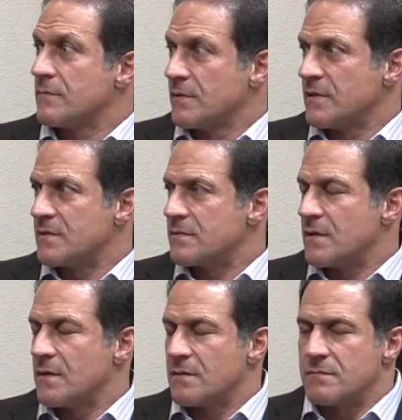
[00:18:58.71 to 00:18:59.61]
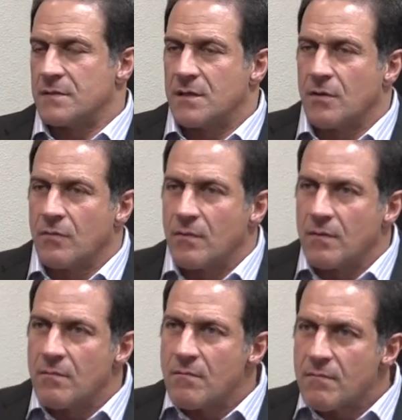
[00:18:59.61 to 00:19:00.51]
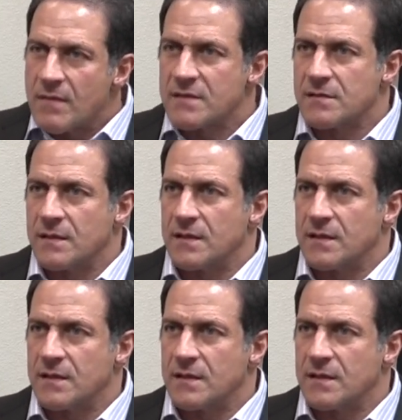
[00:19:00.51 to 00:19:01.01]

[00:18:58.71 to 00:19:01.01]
at least, mentally,